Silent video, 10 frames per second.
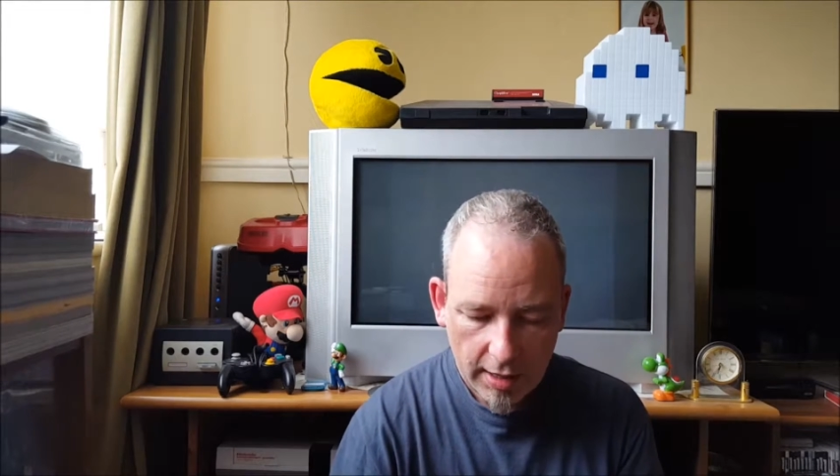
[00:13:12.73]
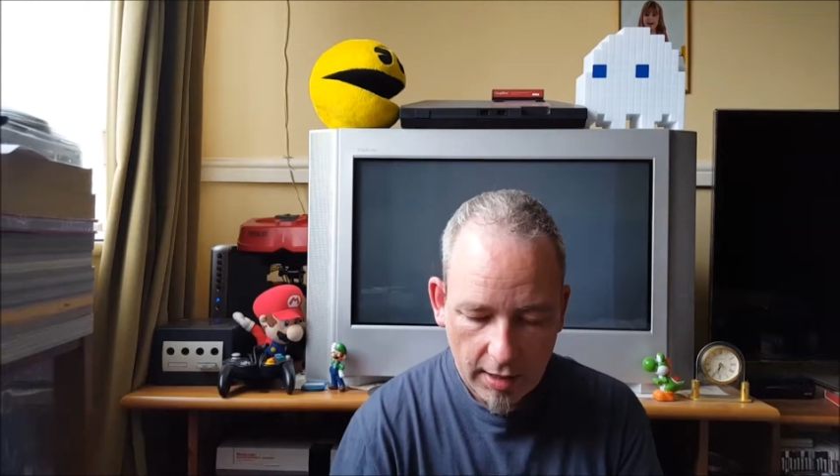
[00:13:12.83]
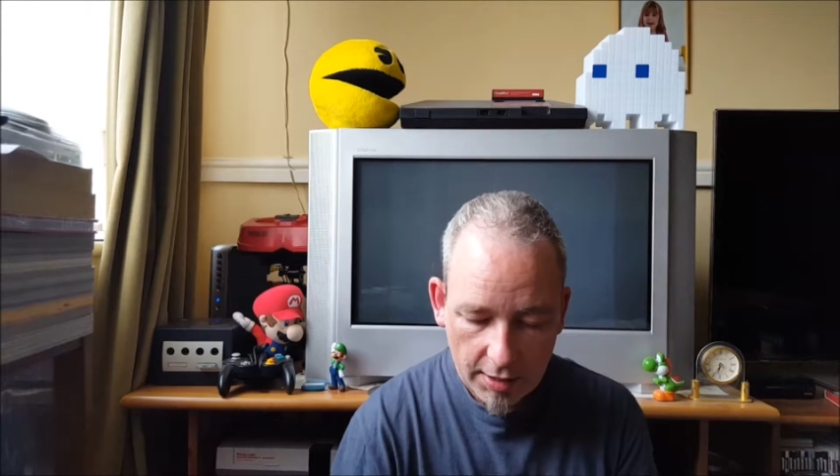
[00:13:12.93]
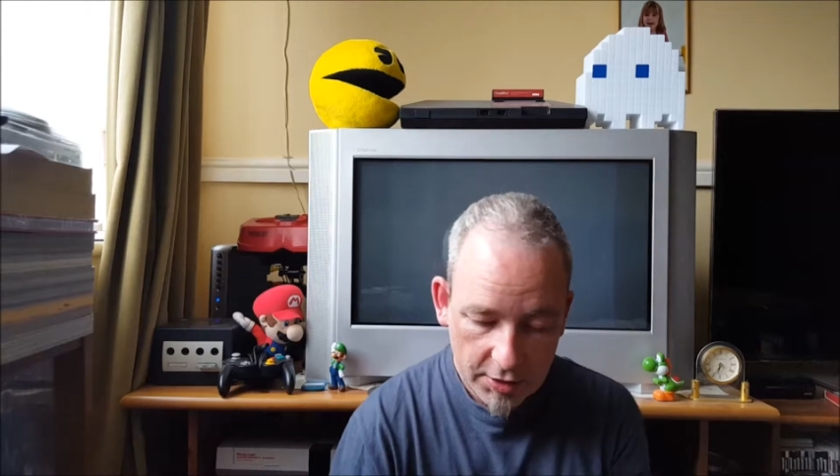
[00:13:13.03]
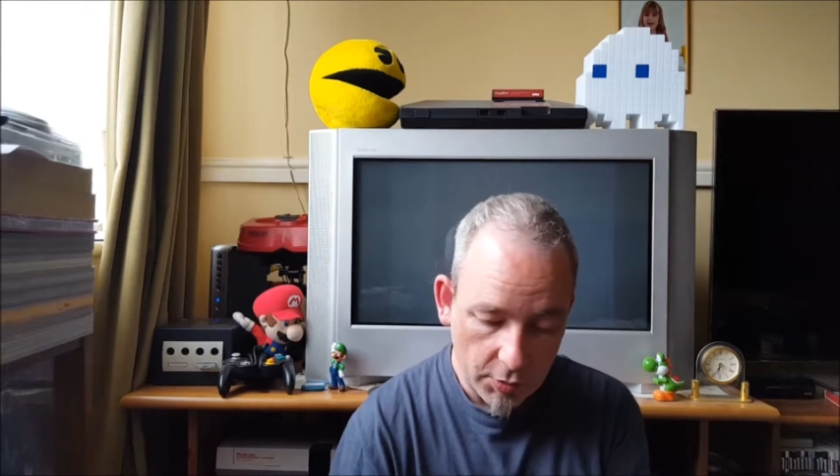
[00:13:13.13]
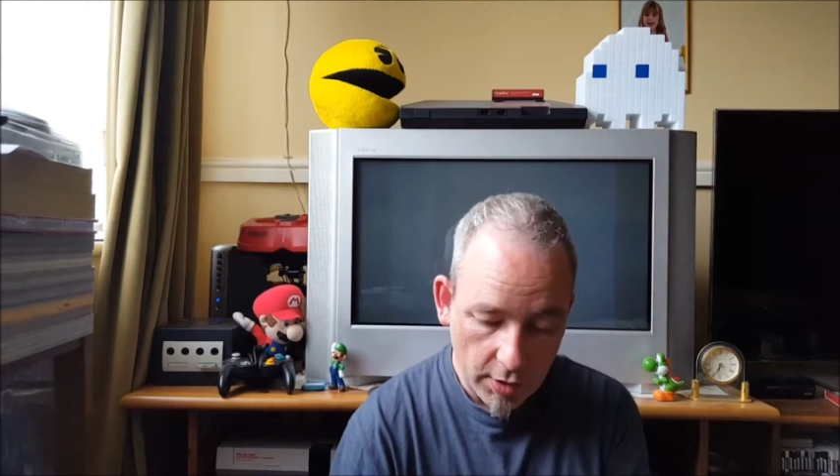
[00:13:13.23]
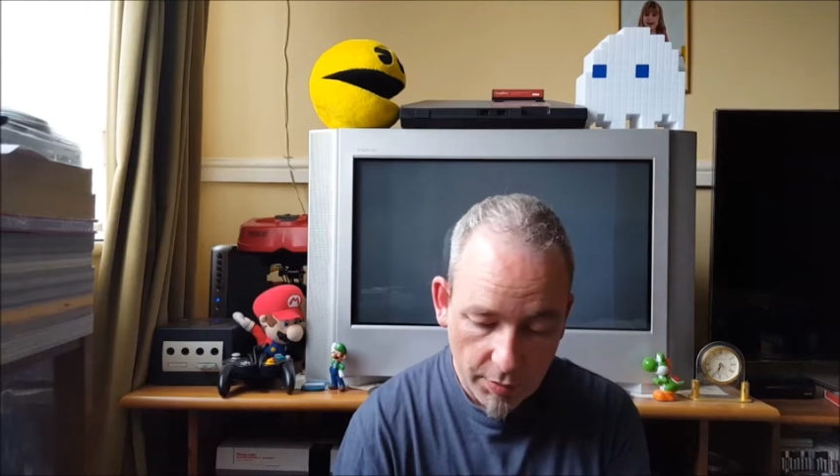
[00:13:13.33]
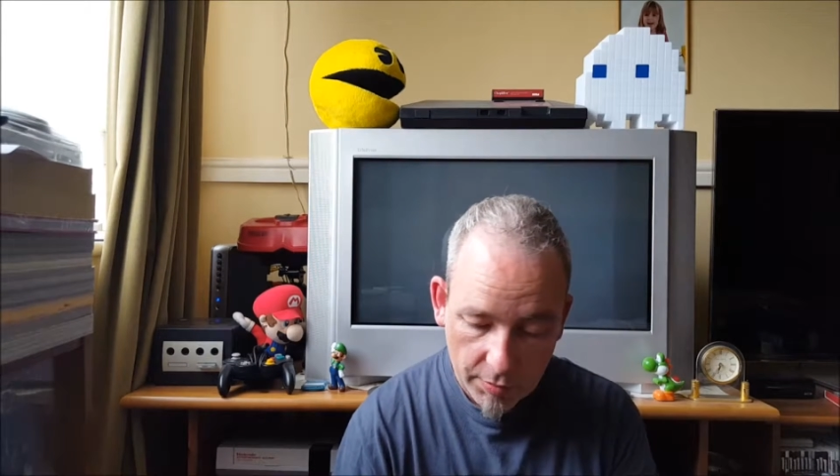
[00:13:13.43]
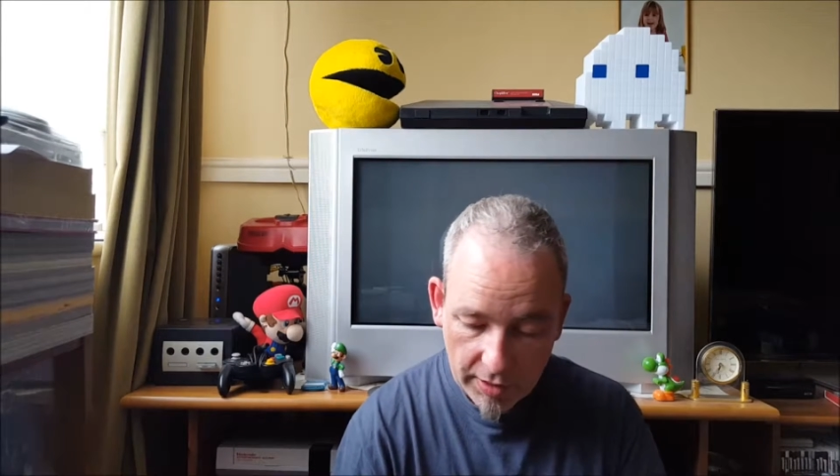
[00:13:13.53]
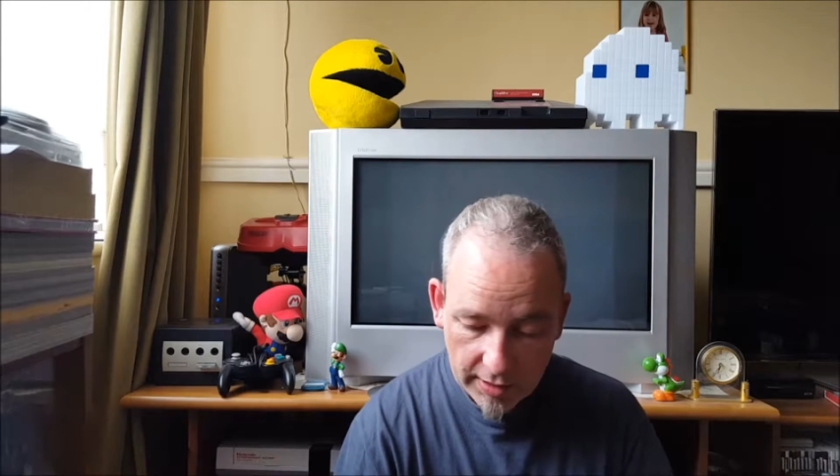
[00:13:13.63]
And this one I've
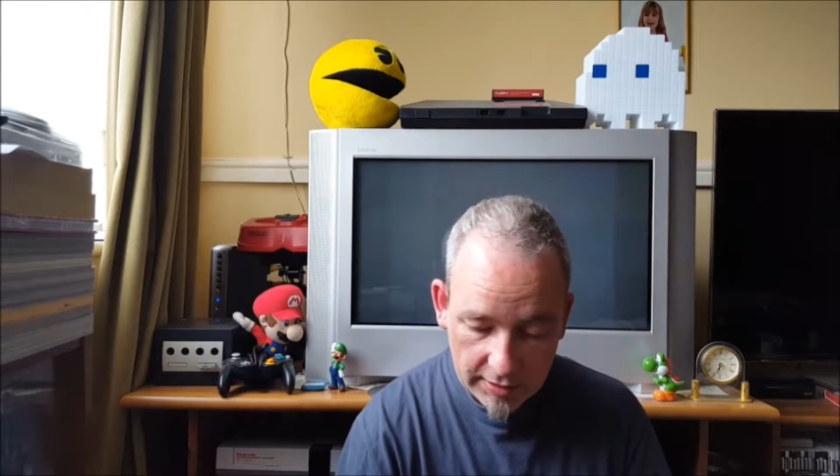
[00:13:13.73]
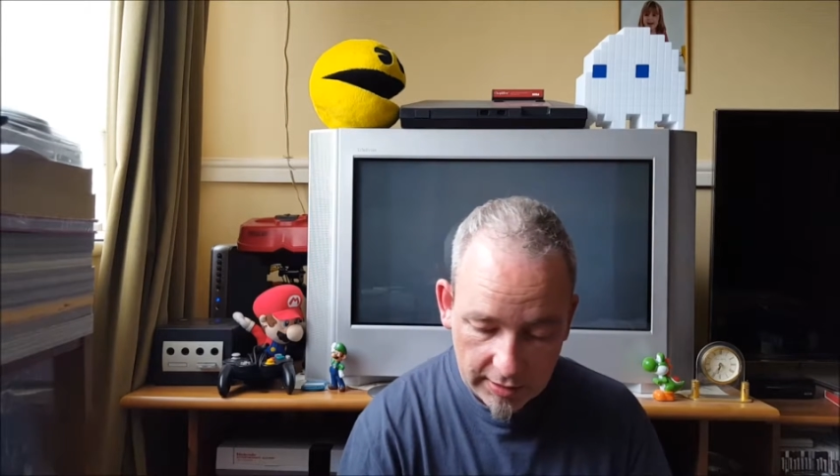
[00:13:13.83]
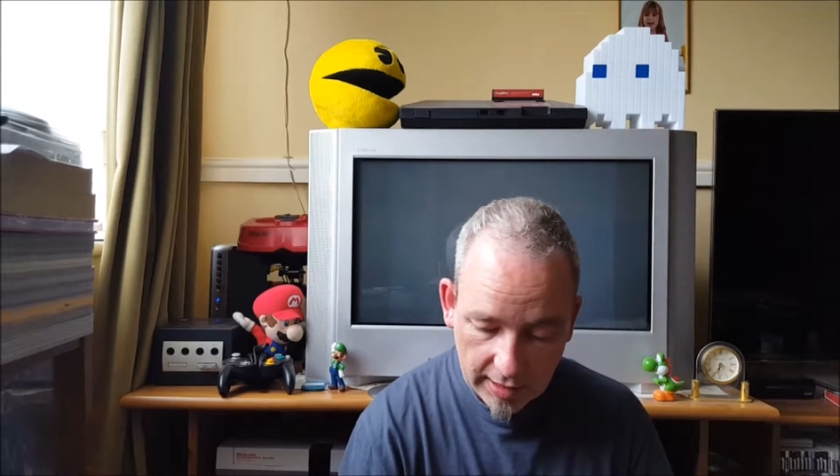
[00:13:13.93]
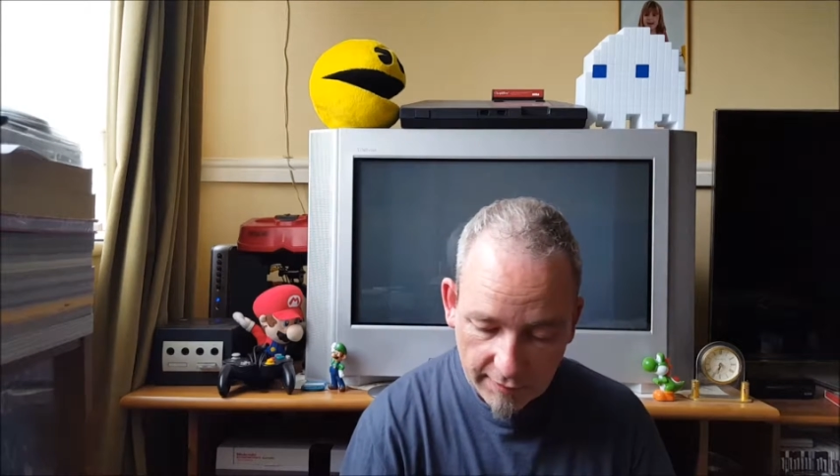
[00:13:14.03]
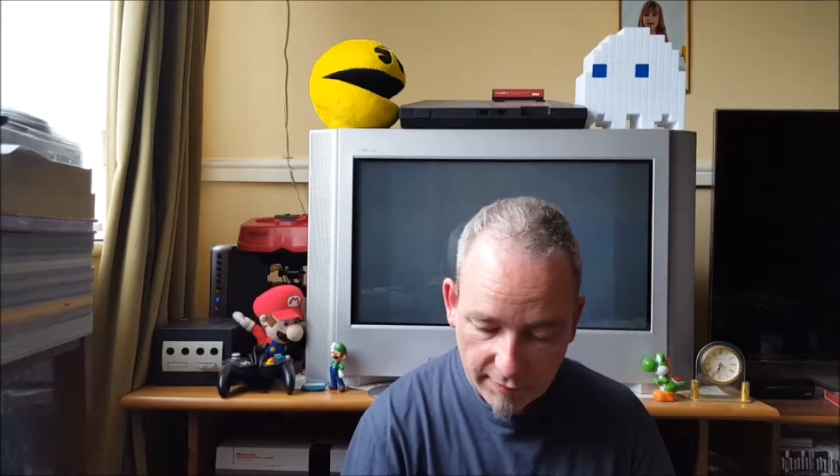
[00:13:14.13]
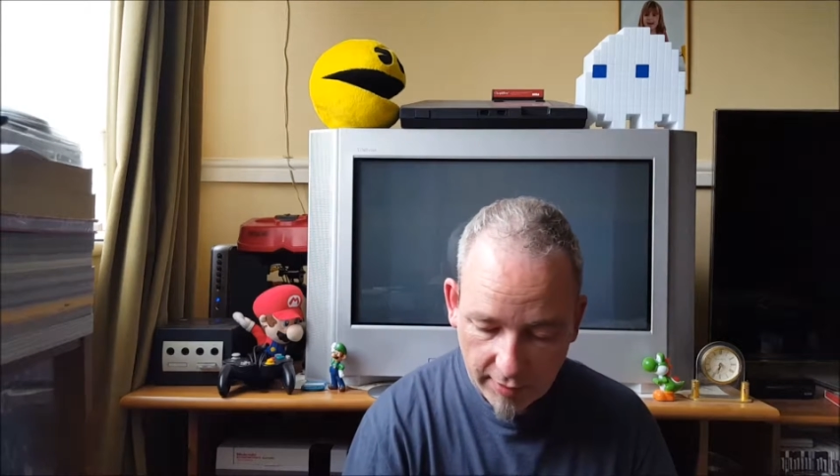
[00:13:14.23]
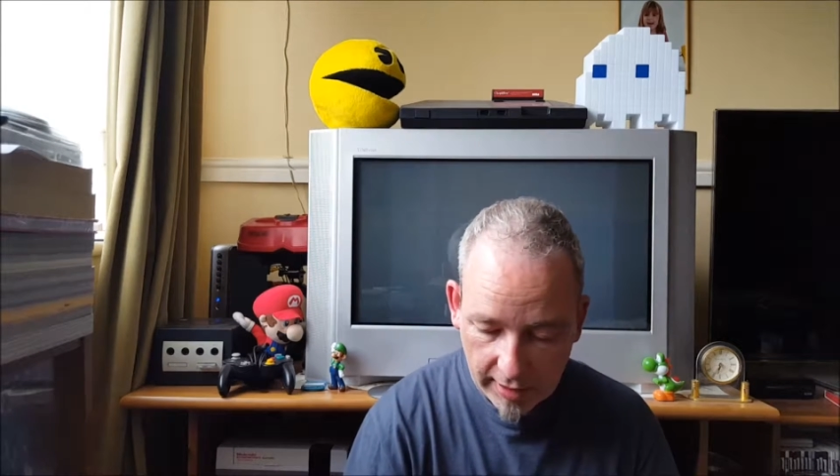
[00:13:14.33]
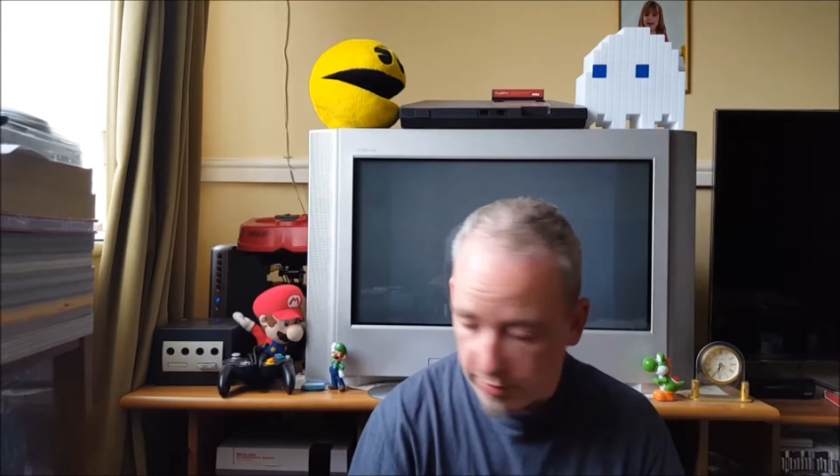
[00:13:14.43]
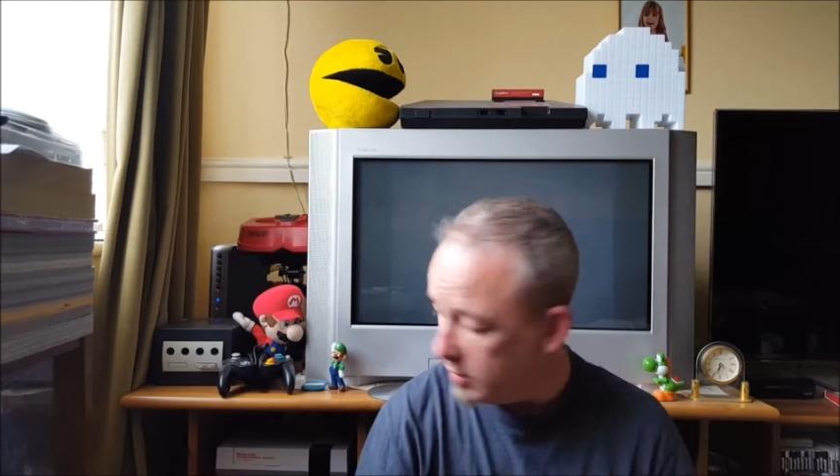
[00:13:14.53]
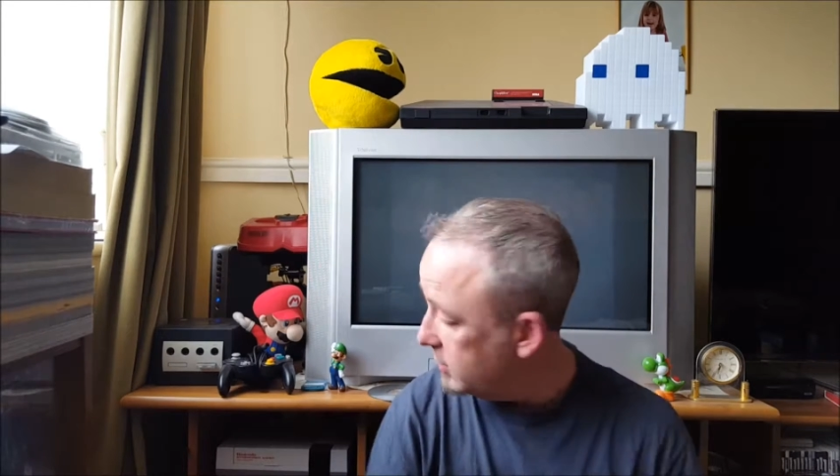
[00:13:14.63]
been meaning to get for
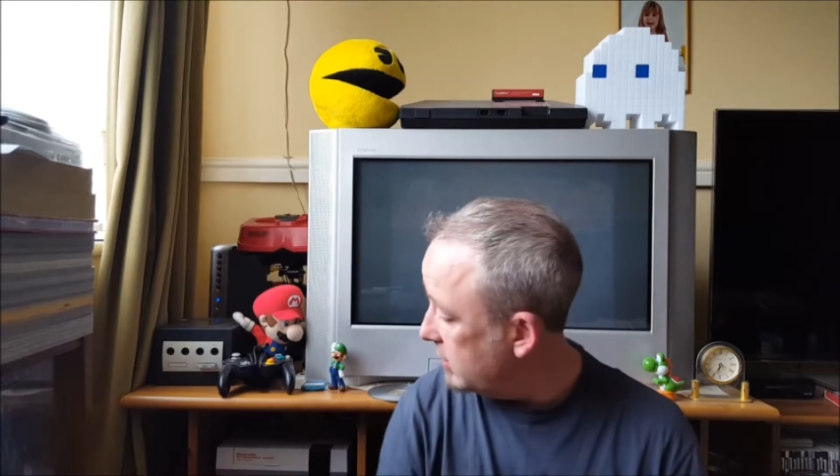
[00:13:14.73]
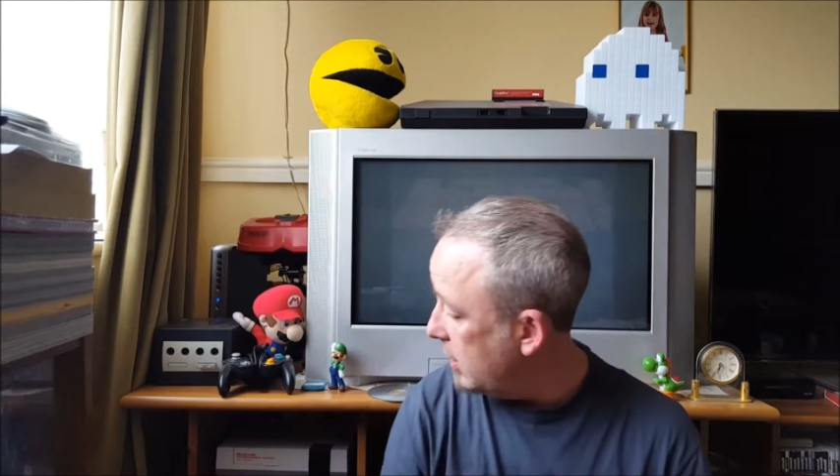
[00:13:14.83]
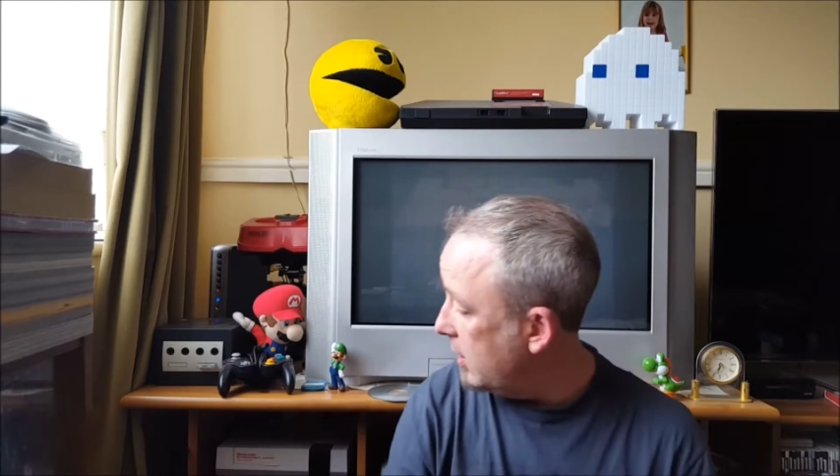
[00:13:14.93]
ages,